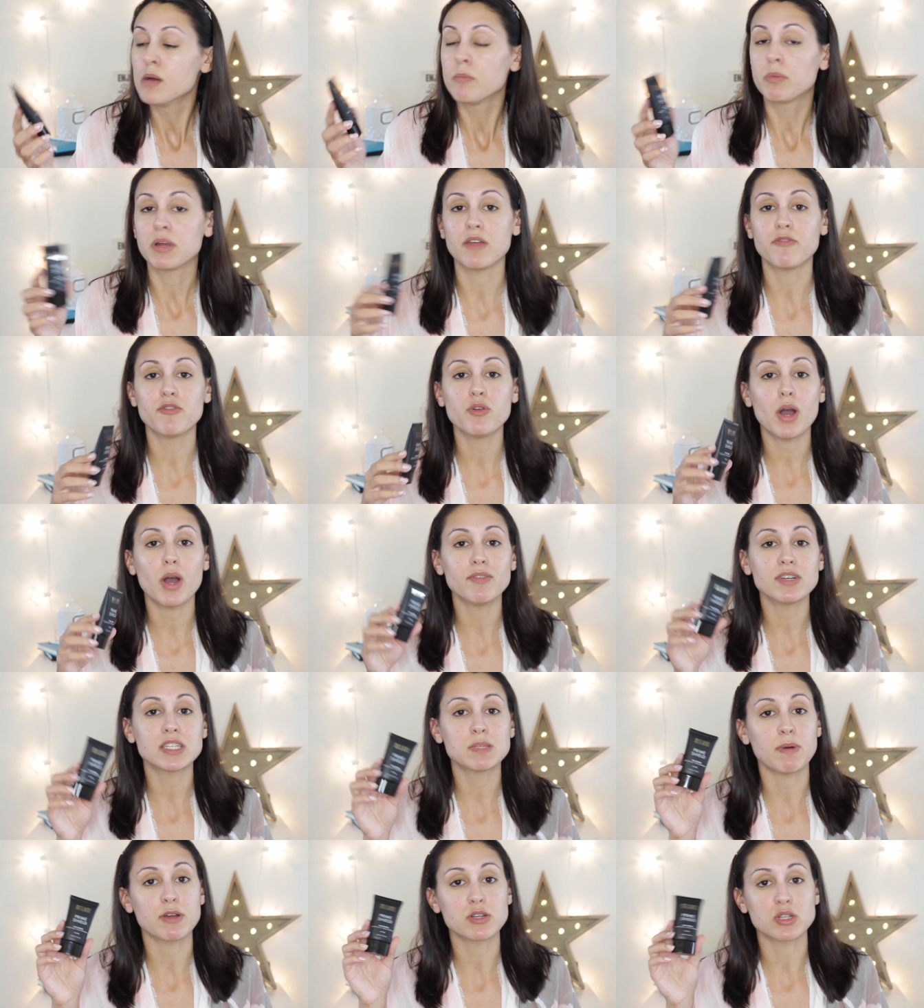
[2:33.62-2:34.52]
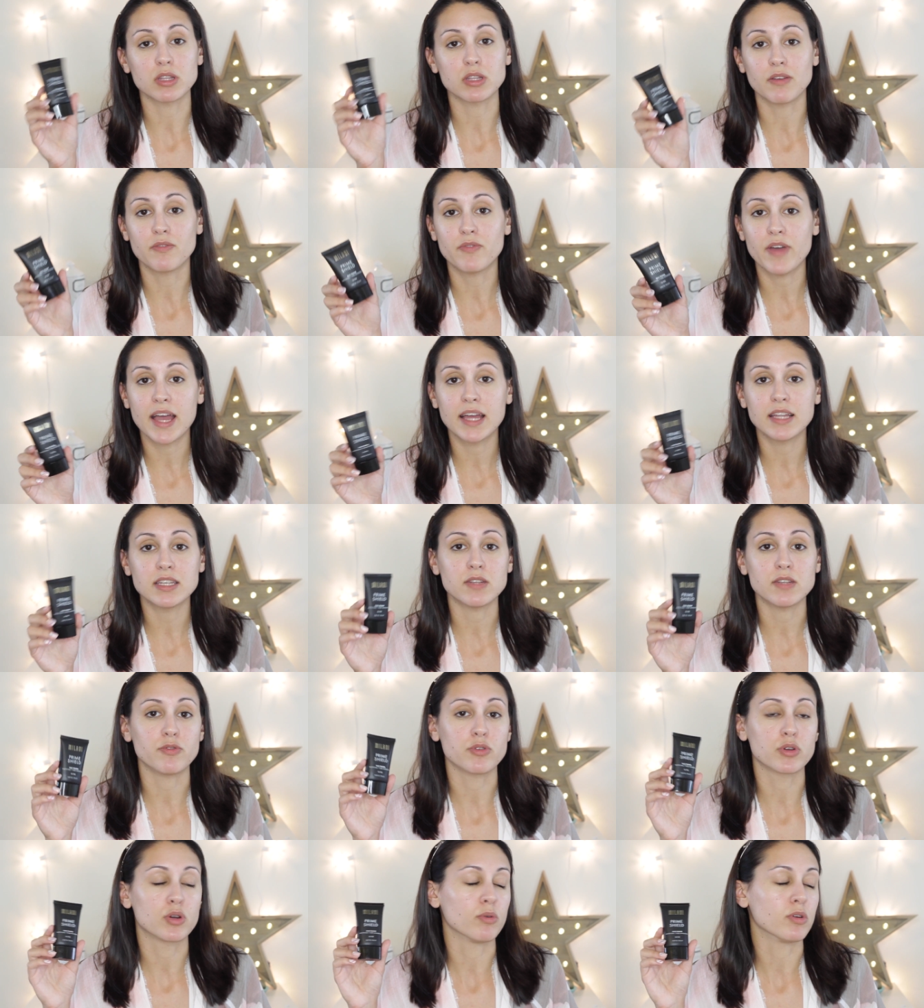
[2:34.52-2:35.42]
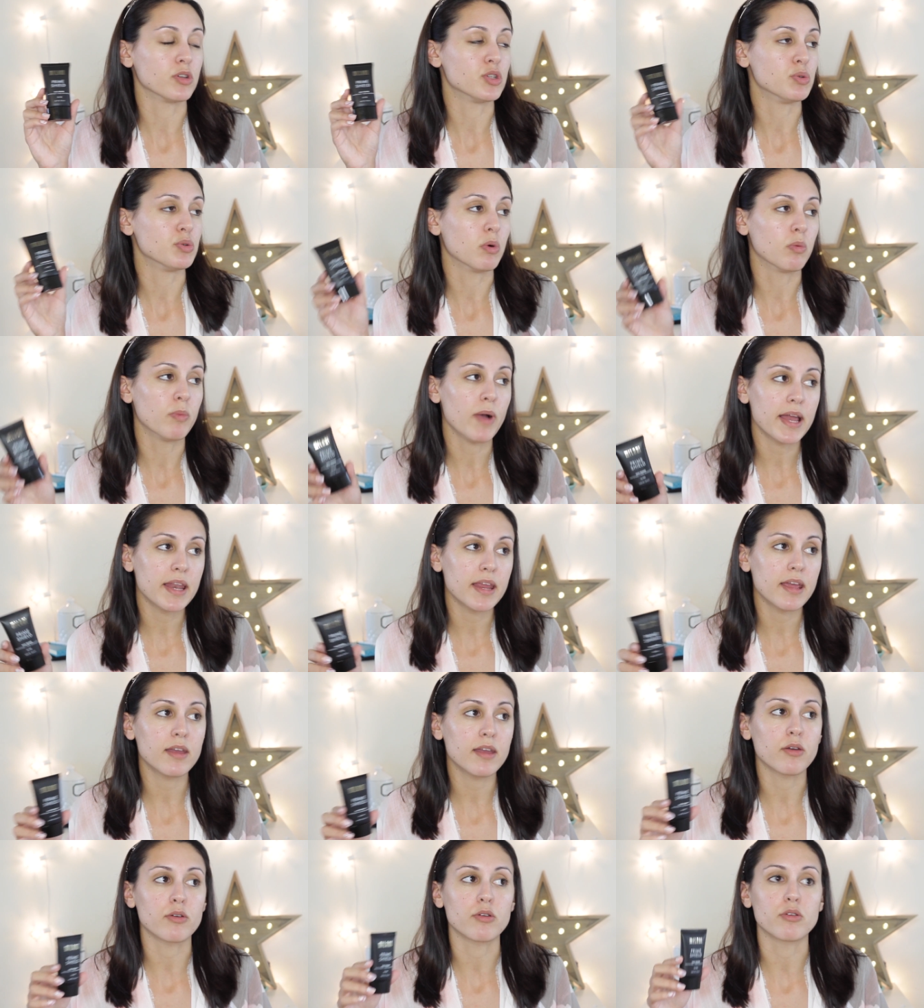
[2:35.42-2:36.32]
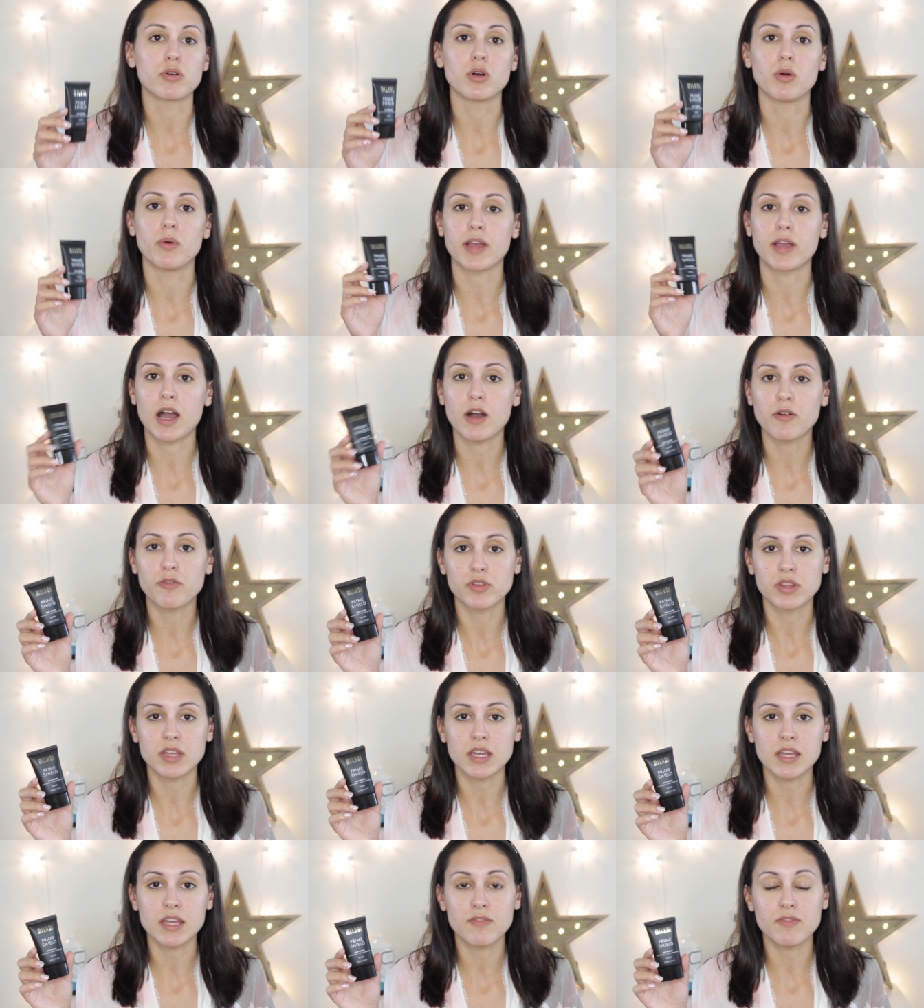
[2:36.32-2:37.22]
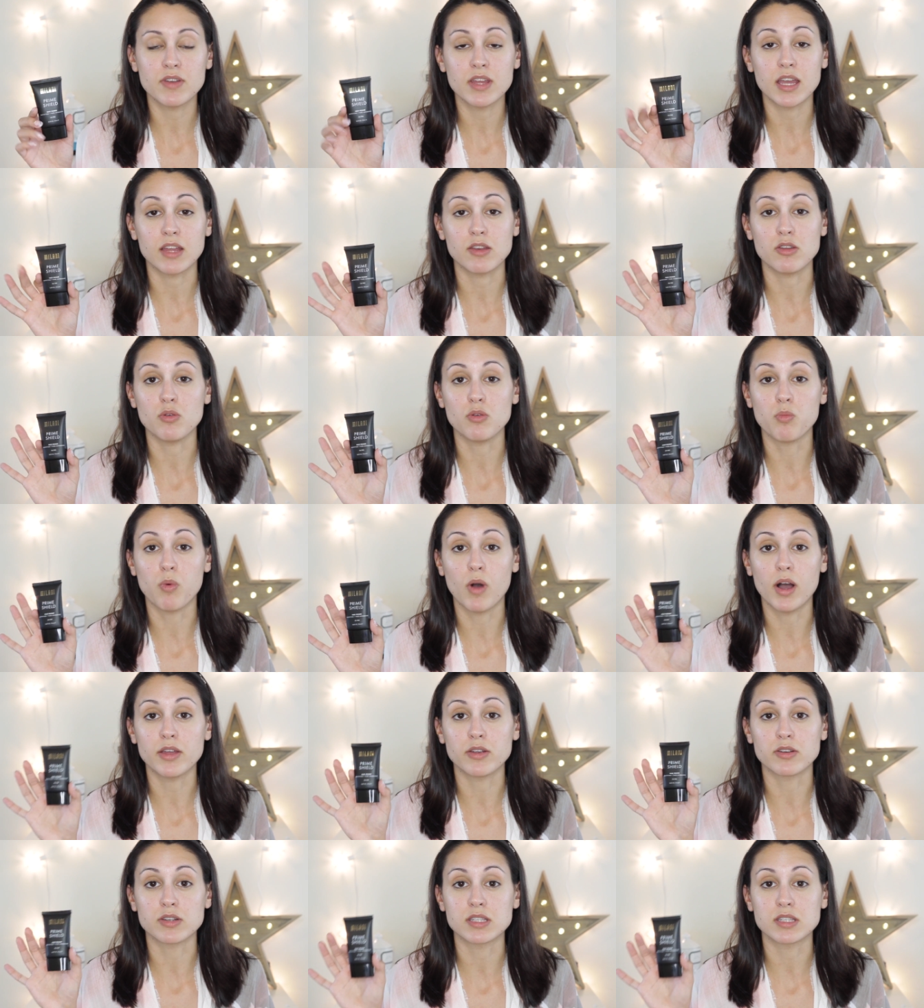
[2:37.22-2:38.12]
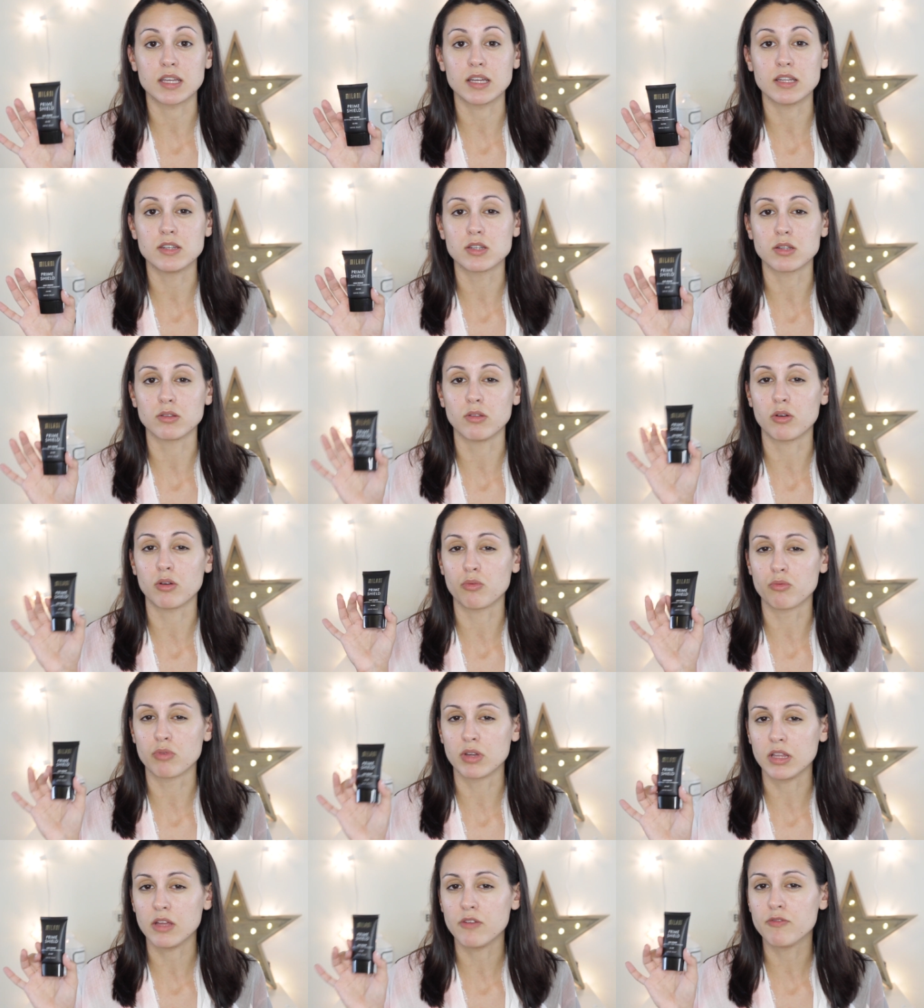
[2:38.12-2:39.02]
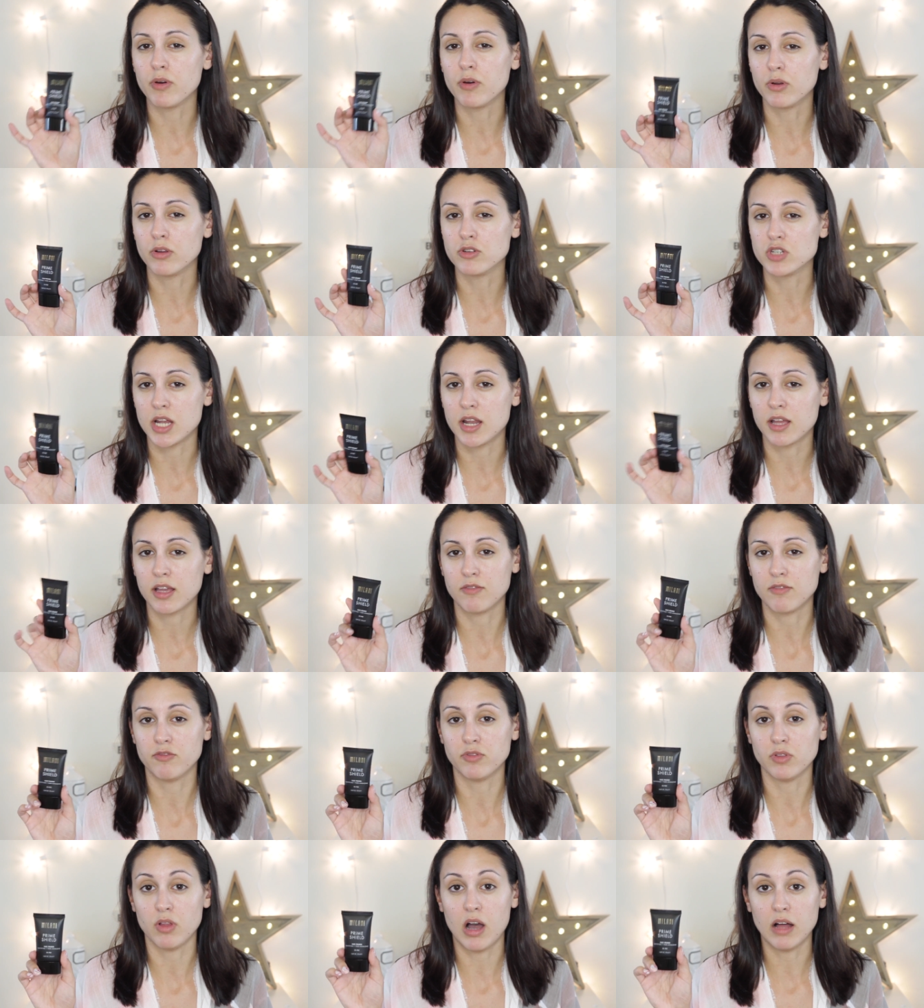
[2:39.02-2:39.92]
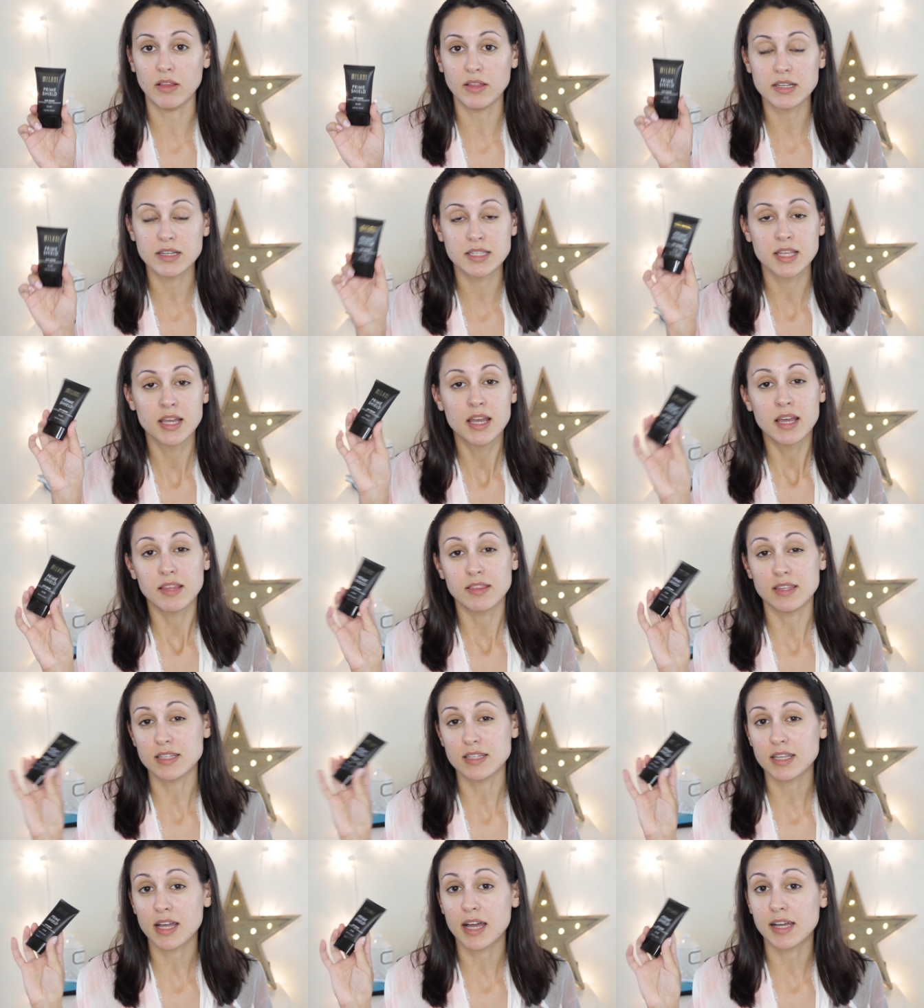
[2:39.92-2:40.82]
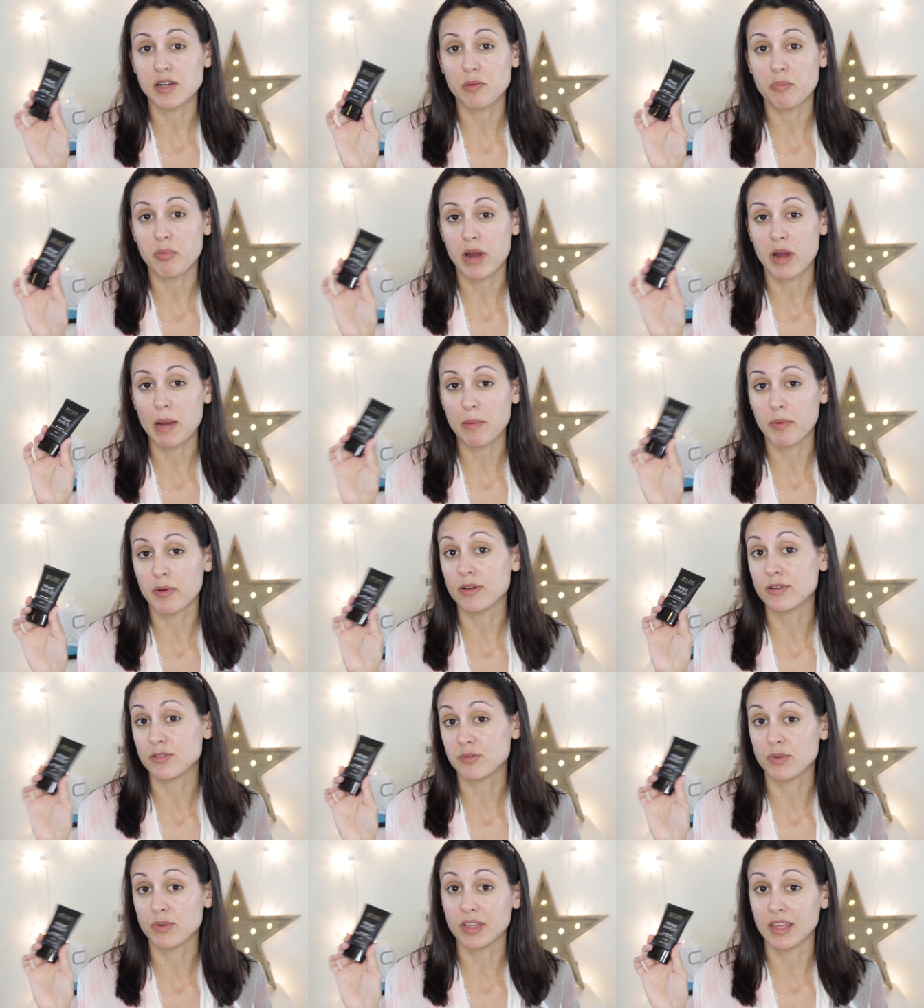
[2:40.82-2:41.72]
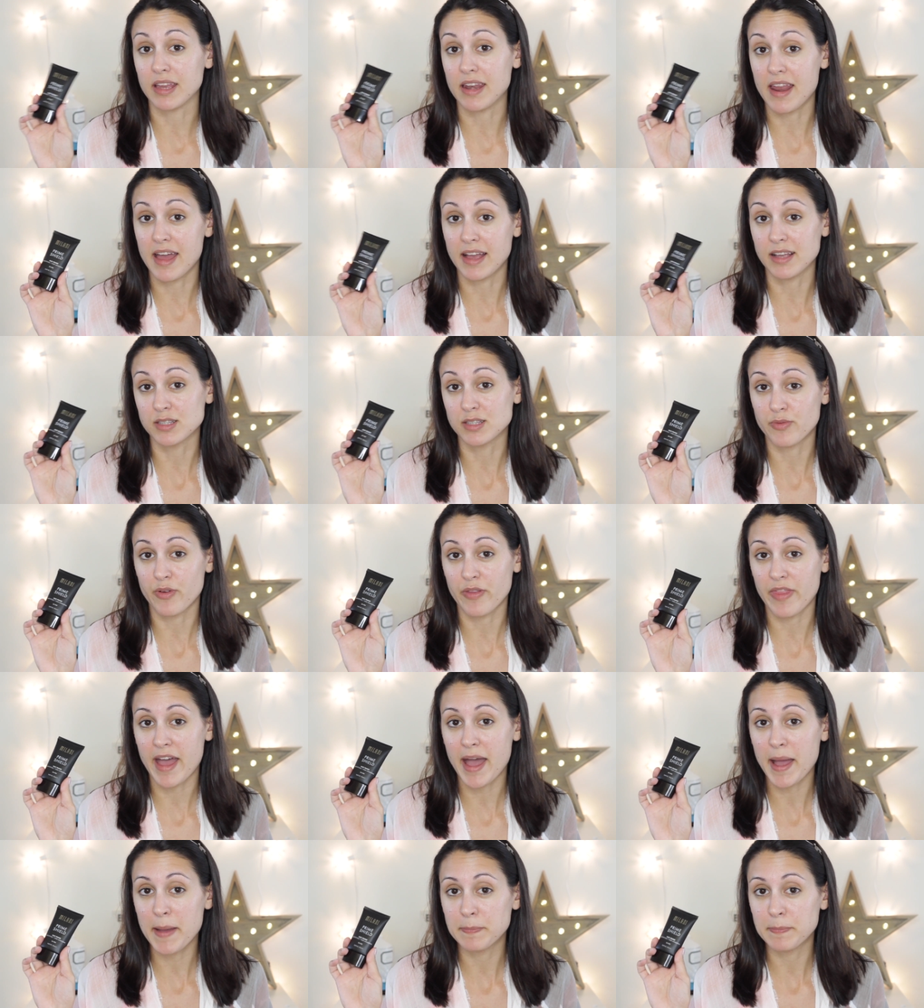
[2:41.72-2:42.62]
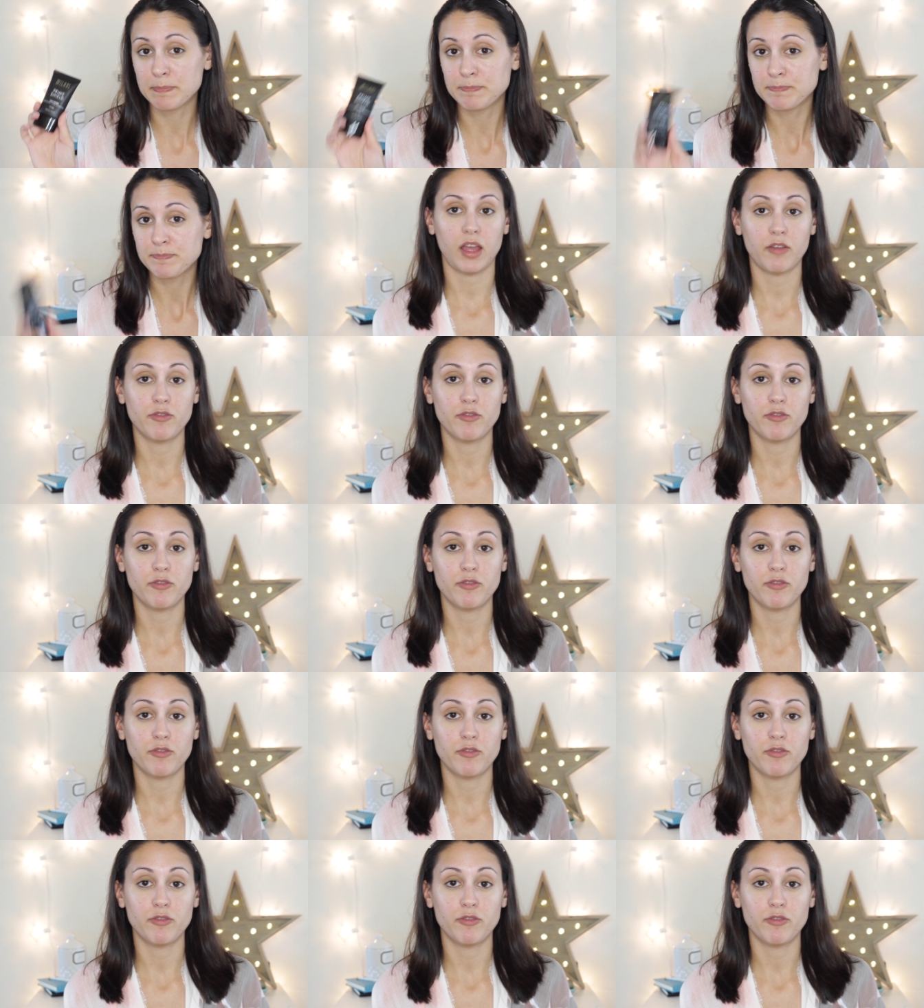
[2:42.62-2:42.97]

But if you have a special event, if you're going to a wedding or you're going out for the evening and you want your skin to look really photogenic and flawless, this kind of primer is really nice for that.